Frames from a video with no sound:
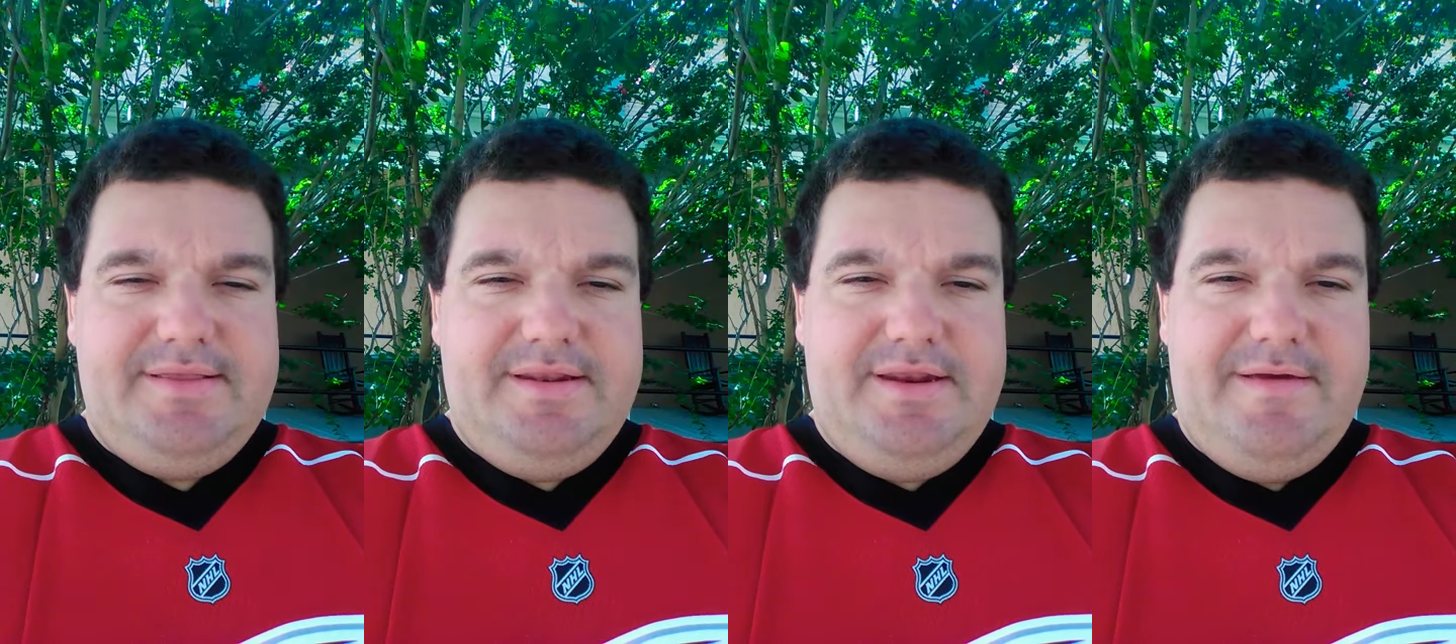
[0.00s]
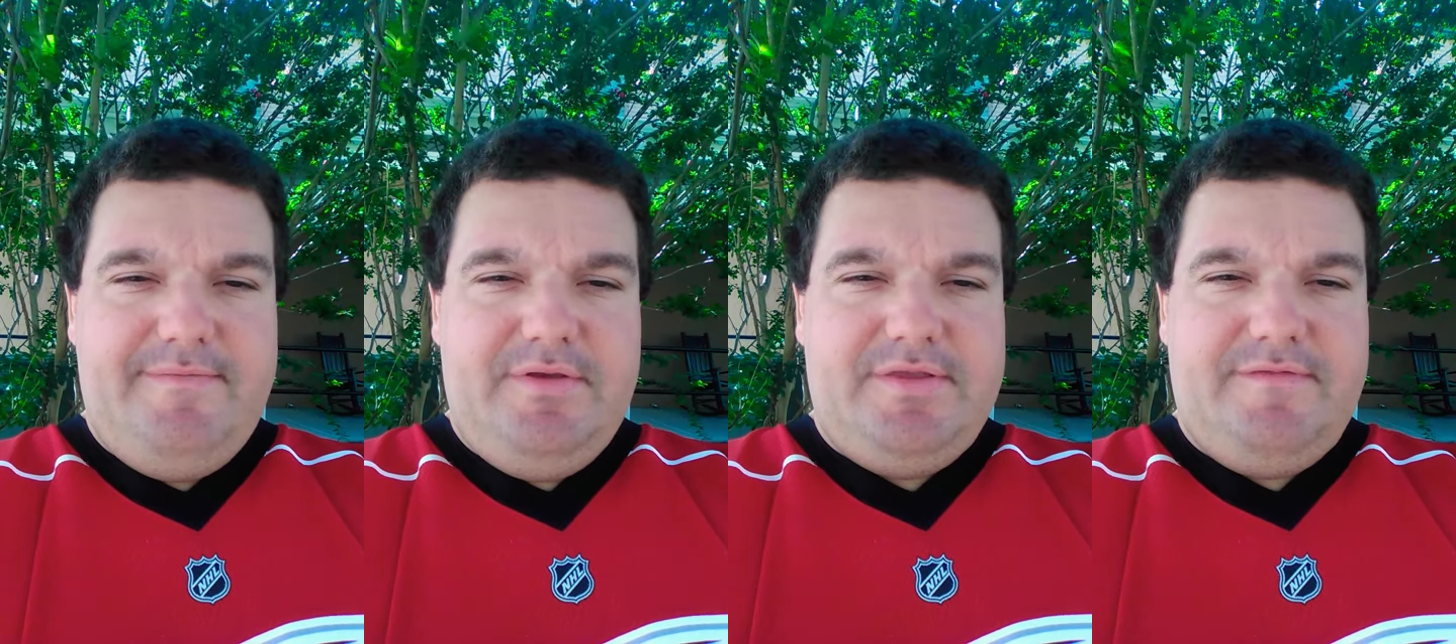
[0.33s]
He did
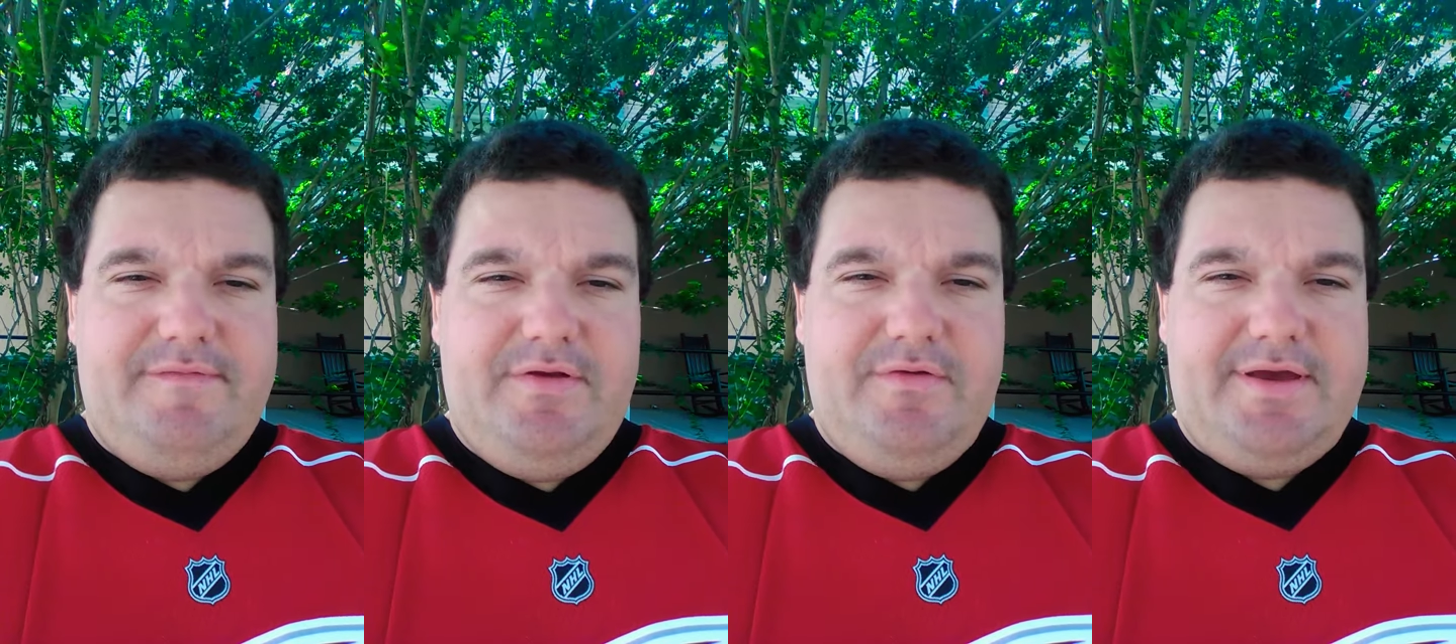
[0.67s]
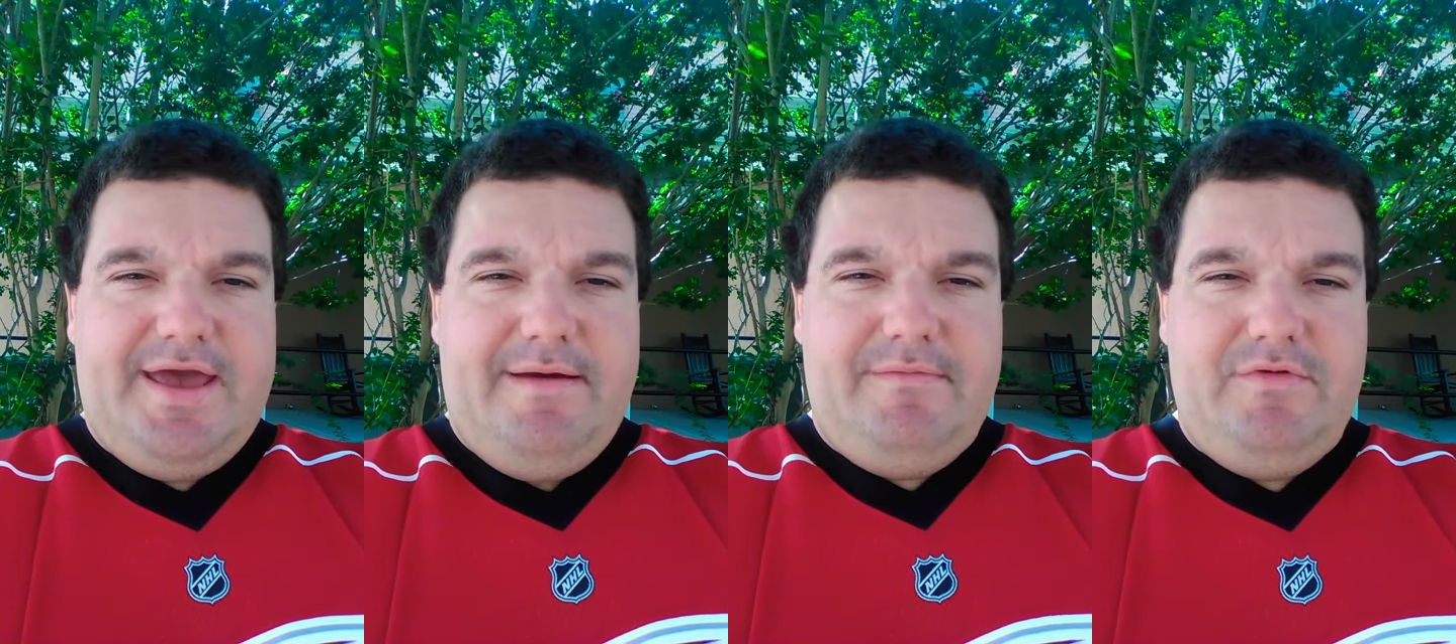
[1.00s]
that music video with
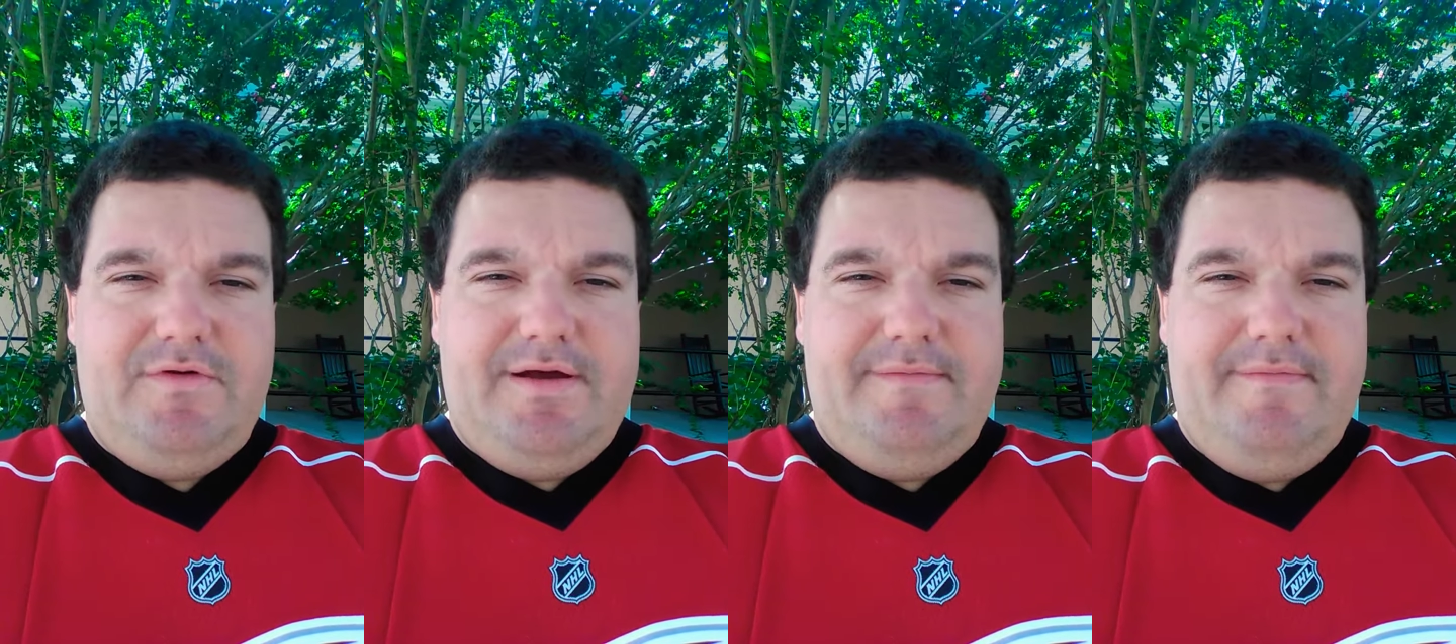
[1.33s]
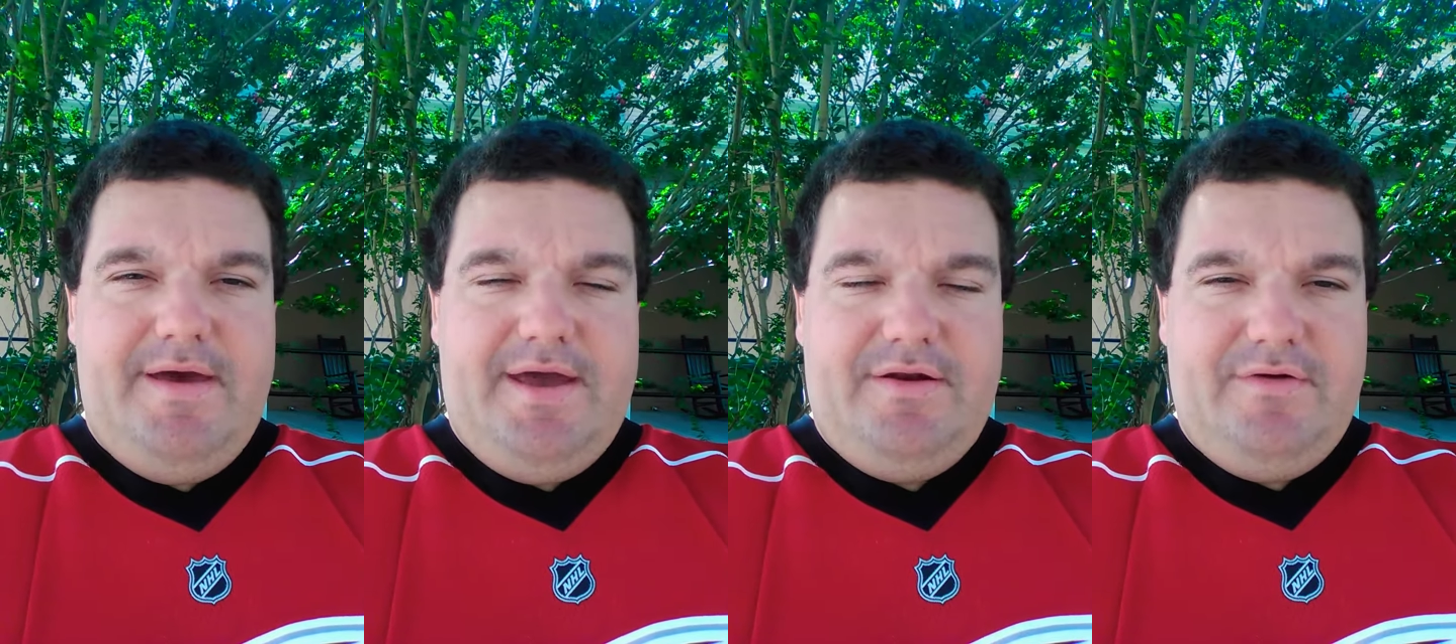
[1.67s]
Cat
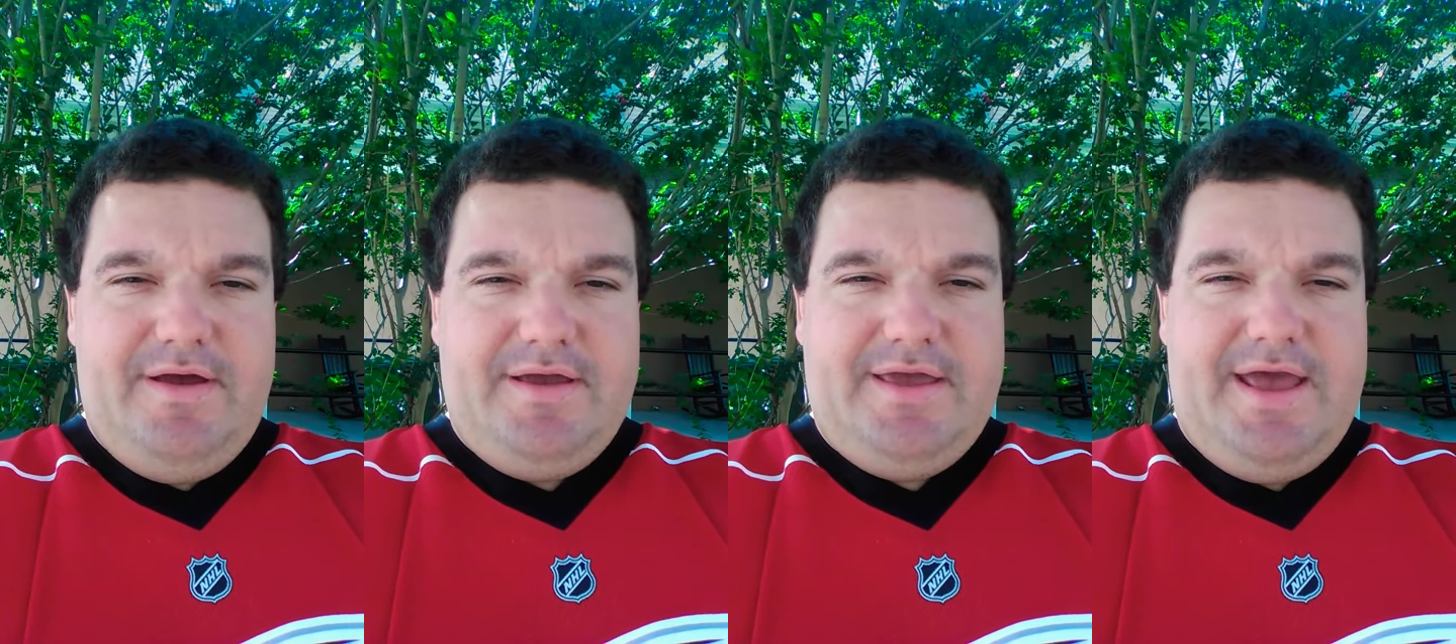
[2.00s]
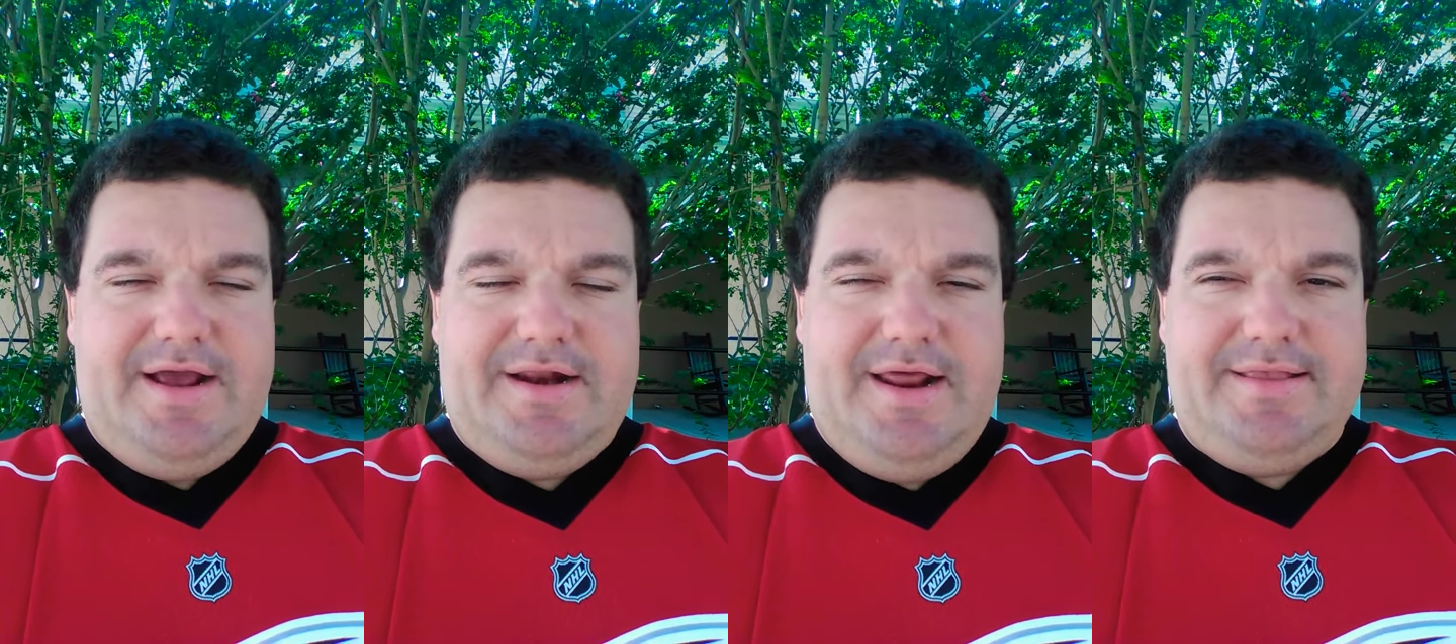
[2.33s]
Albano,
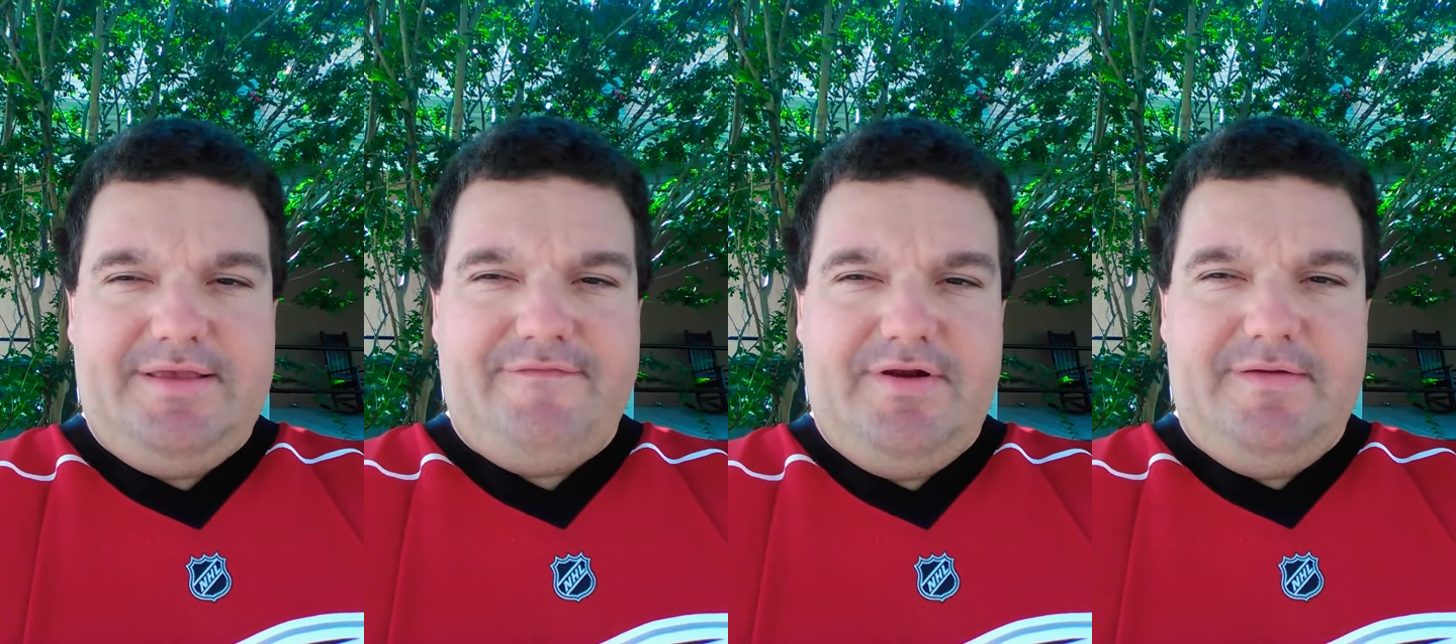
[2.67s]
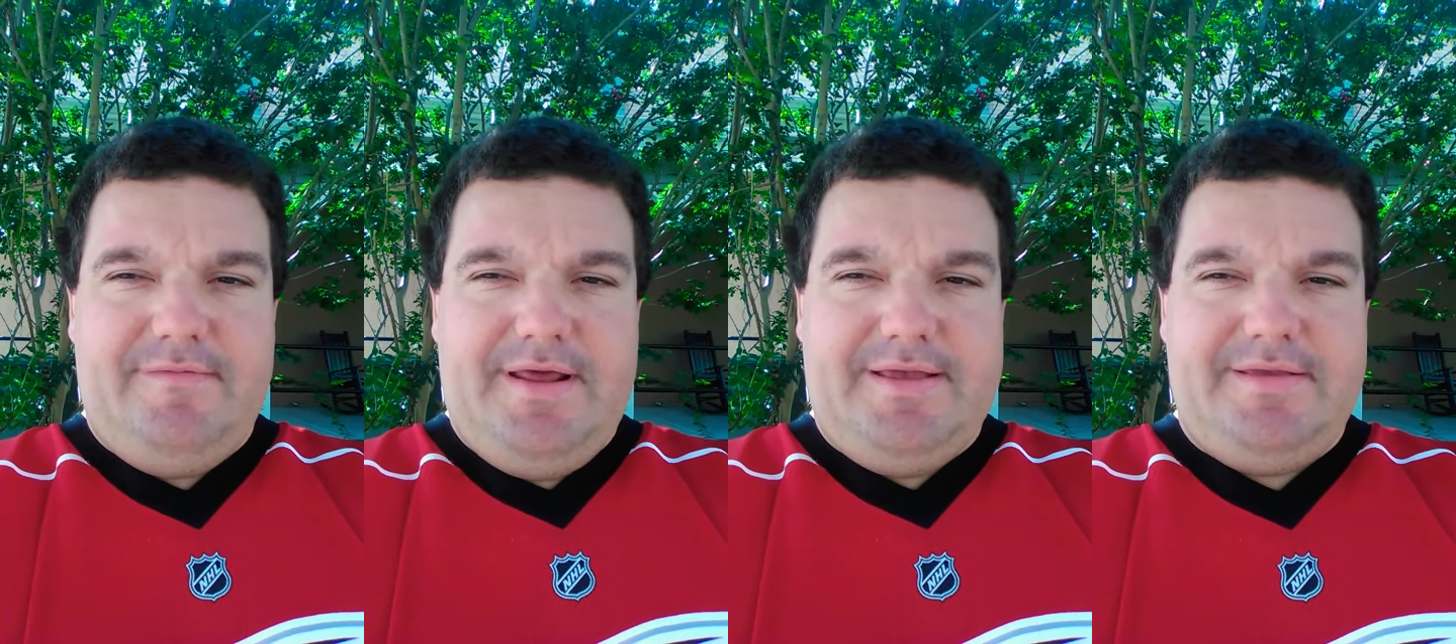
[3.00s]
Cat Classic Pretty
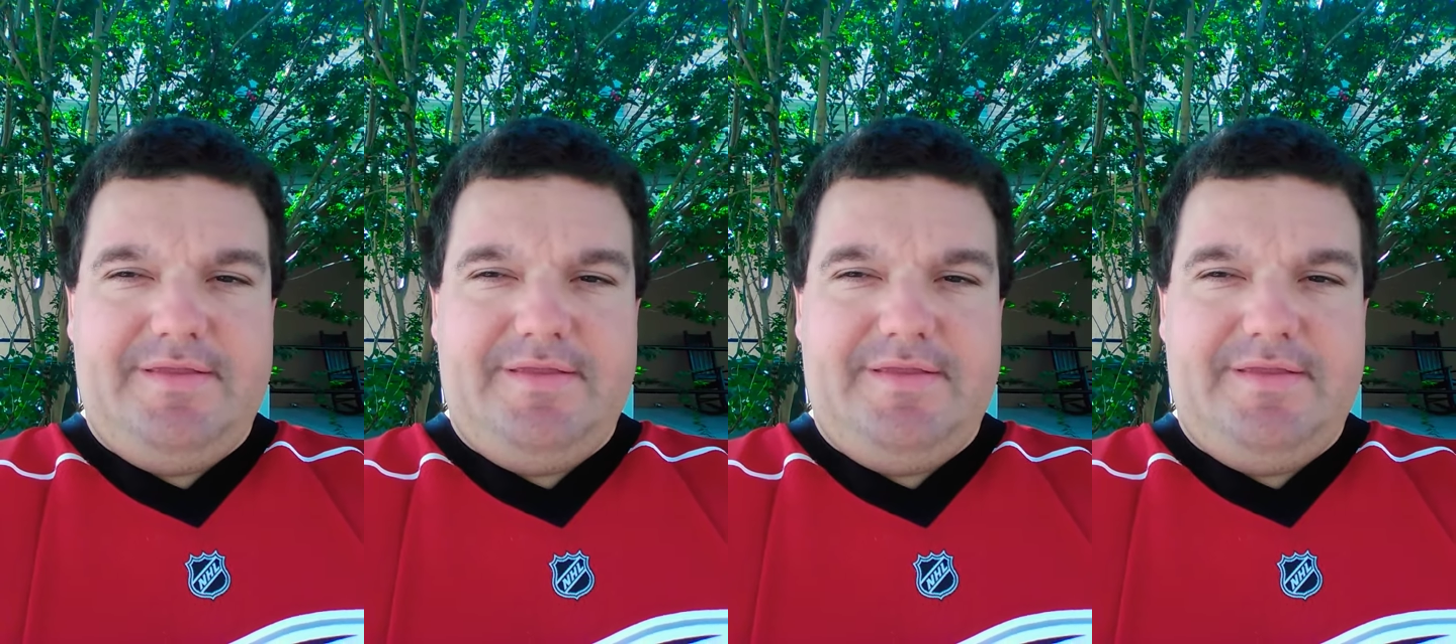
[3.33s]
Blast.